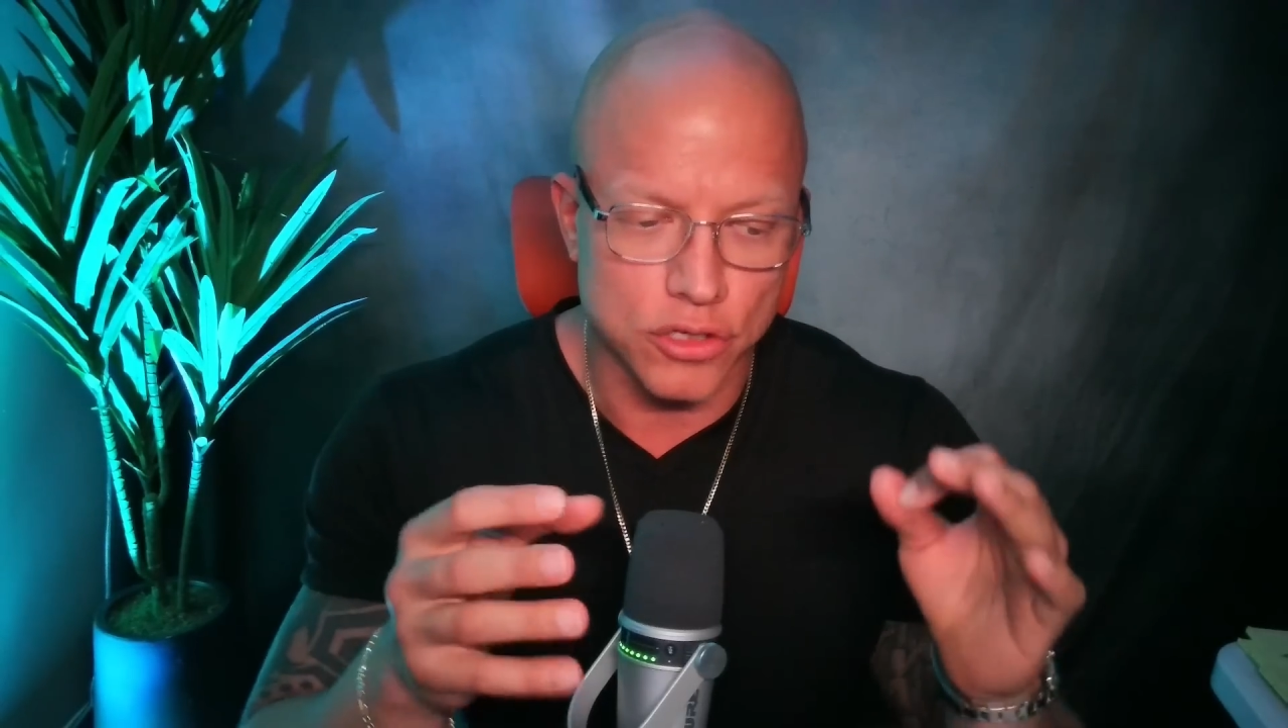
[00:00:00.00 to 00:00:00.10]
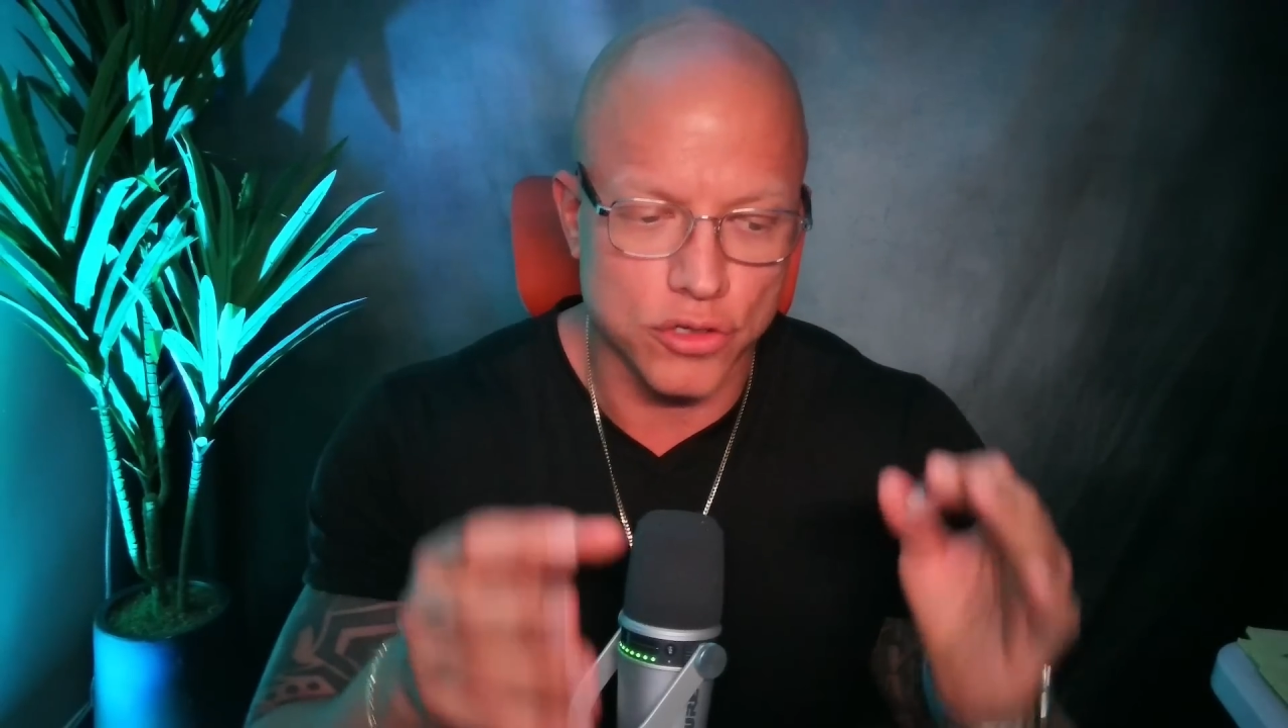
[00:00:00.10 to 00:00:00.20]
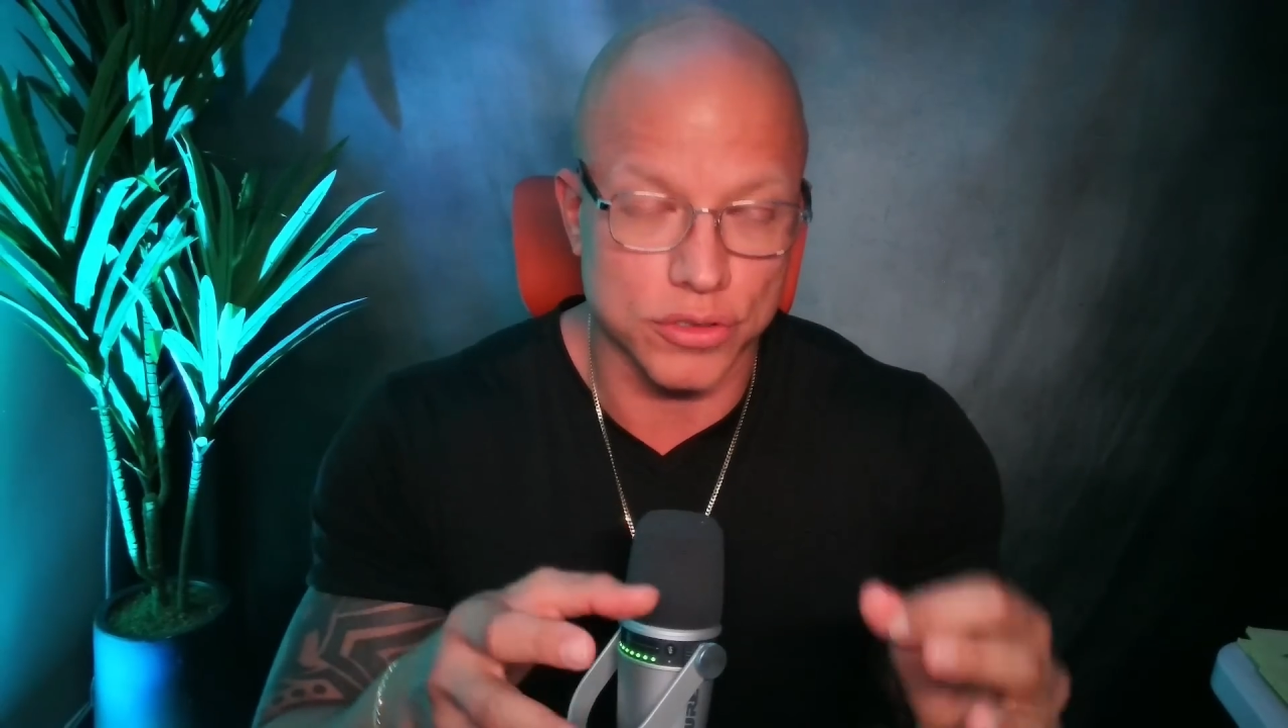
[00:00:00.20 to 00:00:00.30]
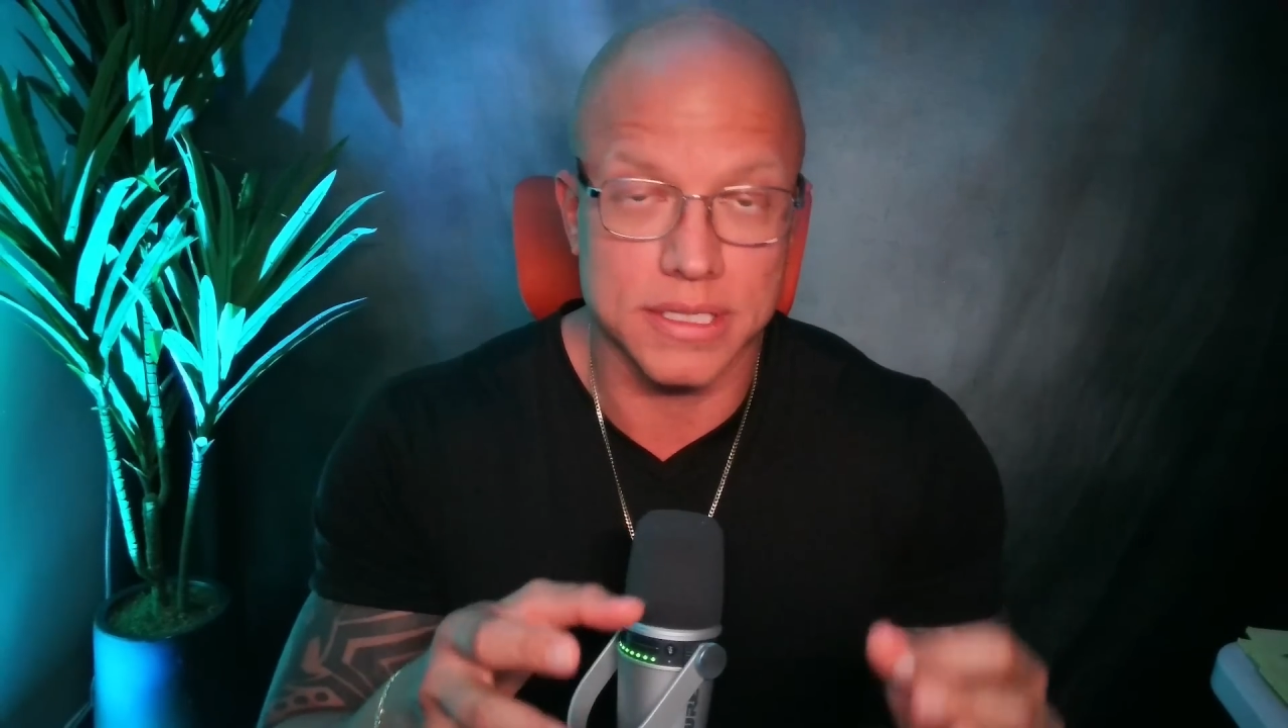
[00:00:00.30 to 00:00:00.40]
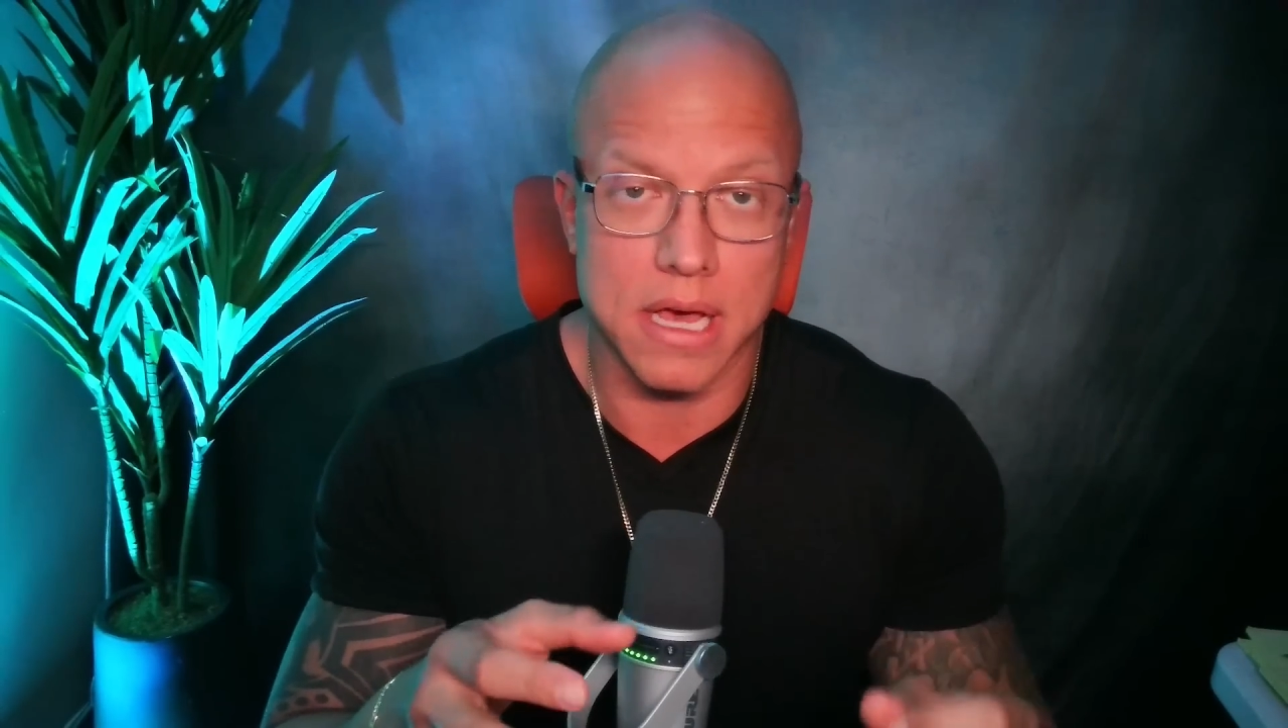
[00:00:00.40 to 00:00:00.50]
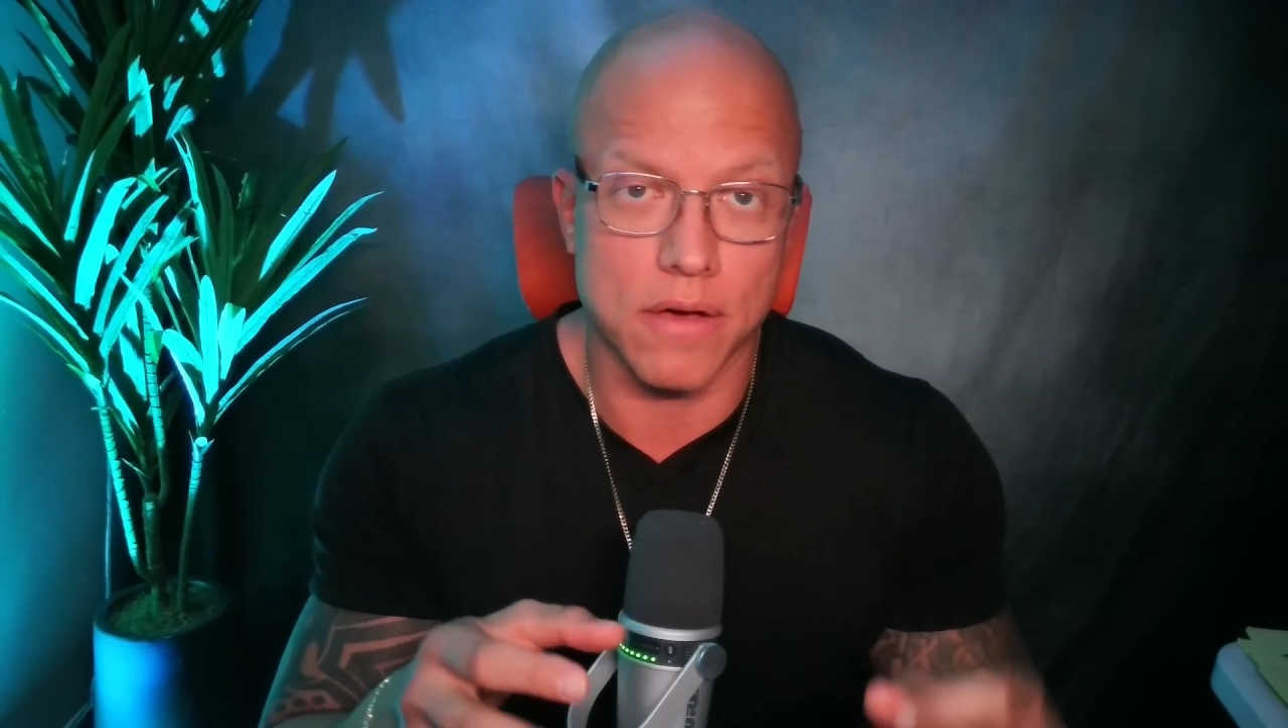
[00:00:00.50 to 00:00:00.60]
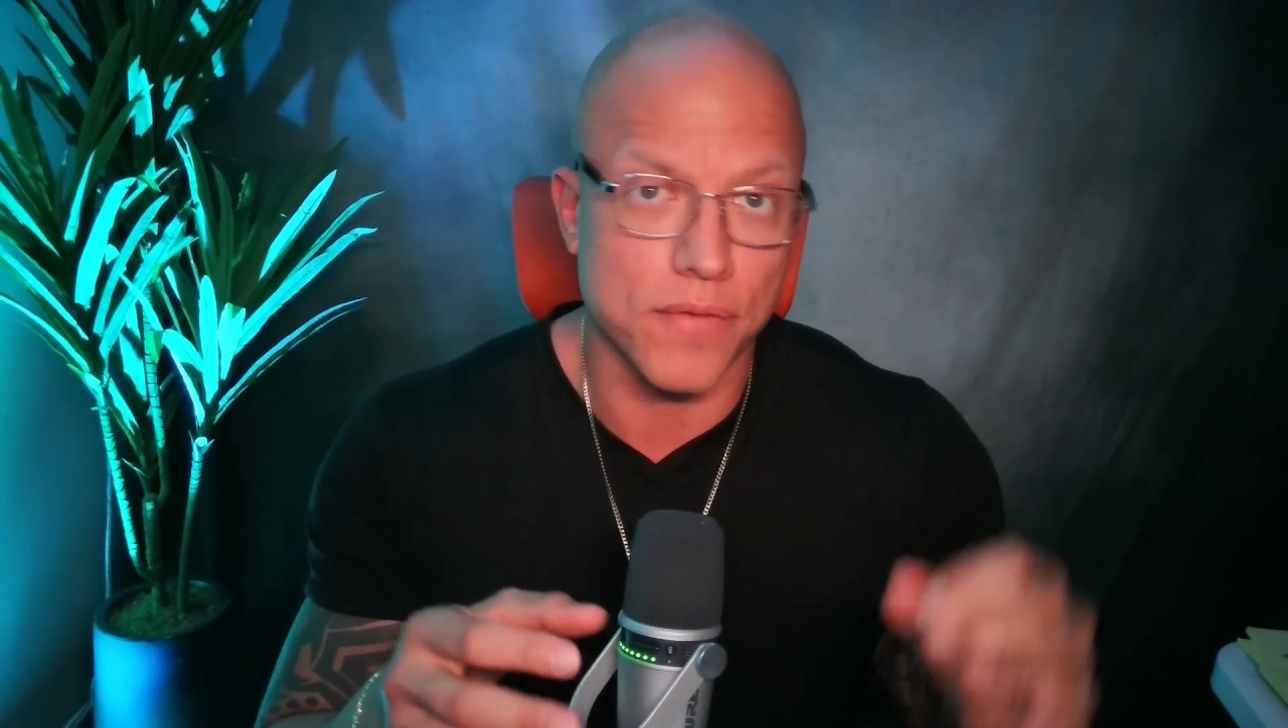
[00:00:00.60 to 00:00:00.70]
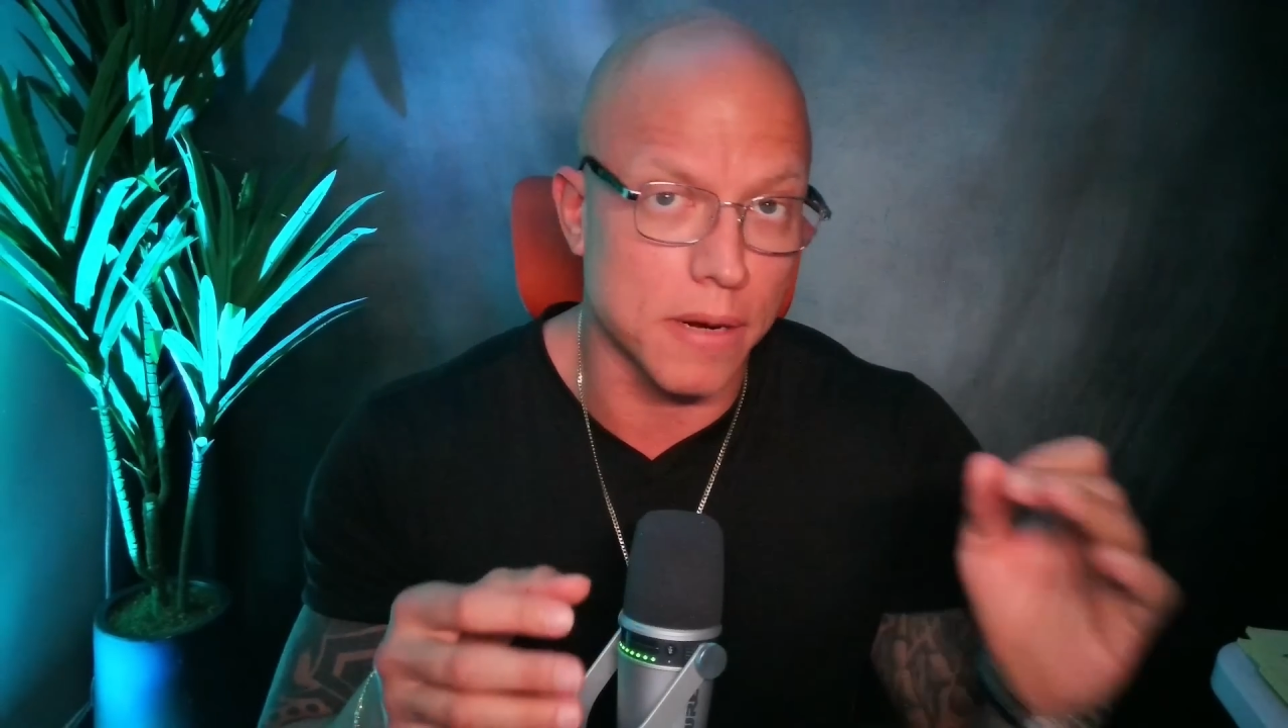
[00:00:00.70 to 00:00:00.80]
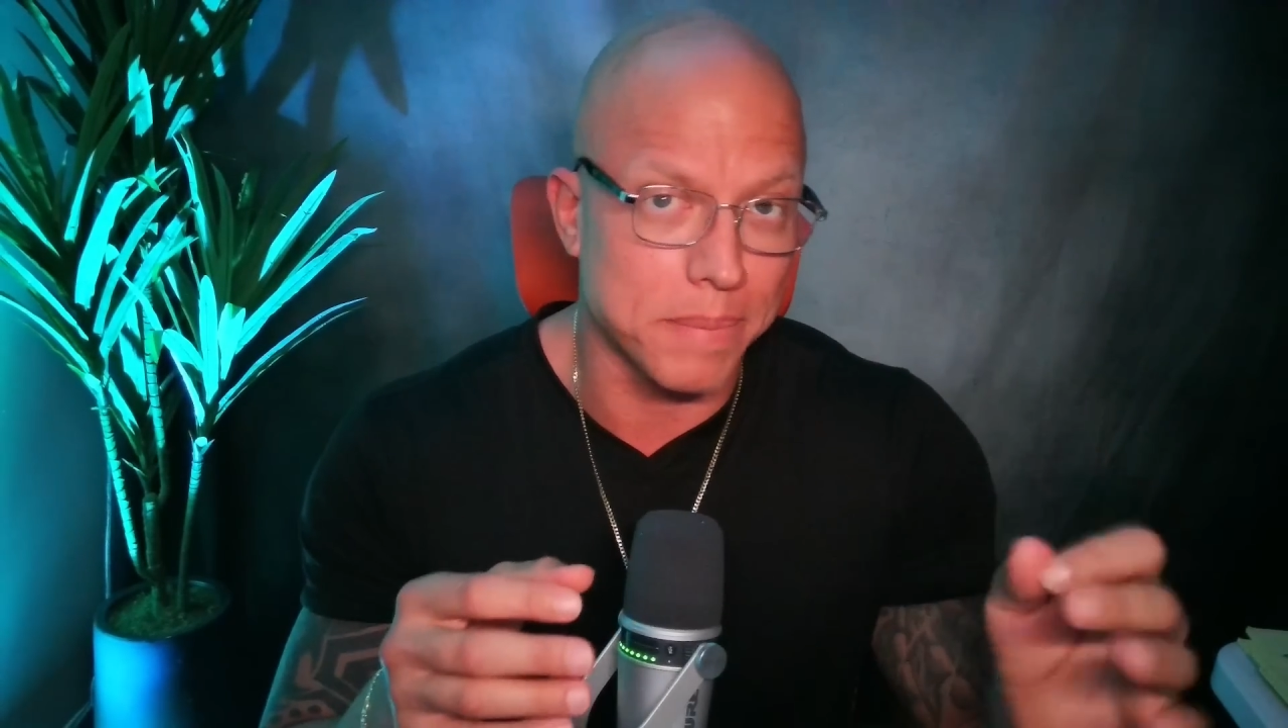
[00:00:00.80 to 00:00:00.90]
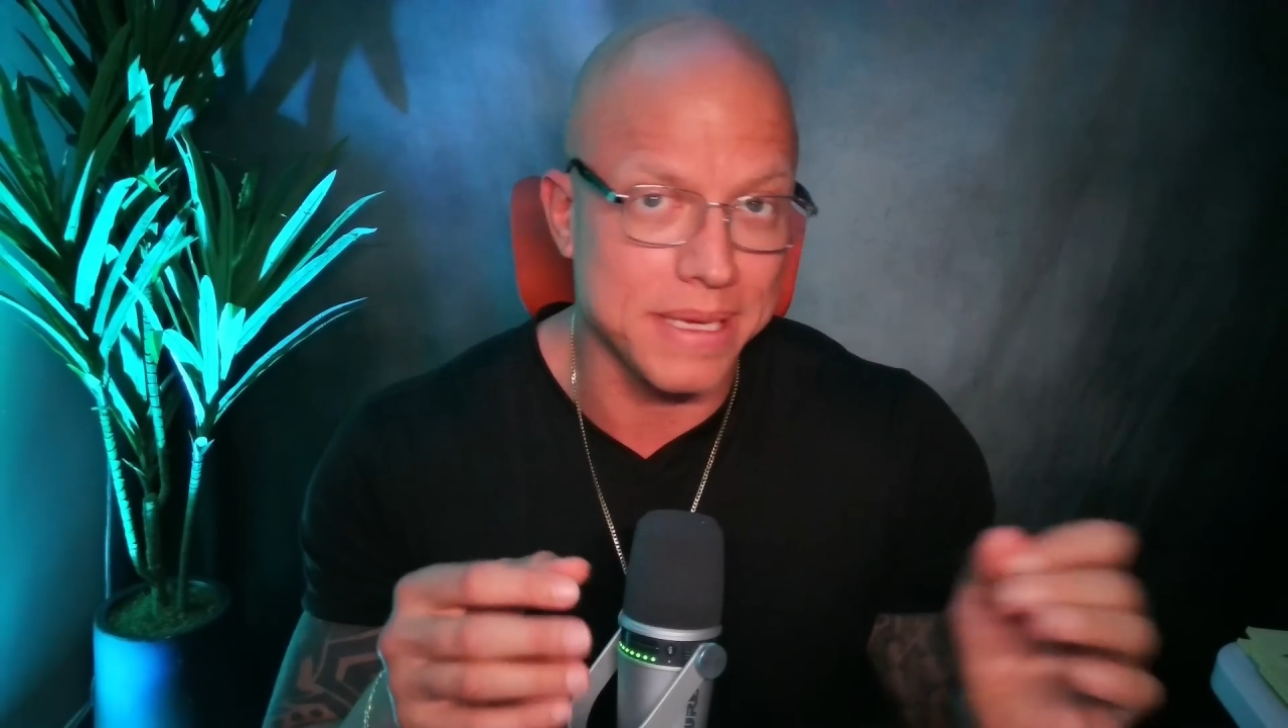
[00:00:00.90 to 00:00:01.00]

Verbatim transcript: yourself on a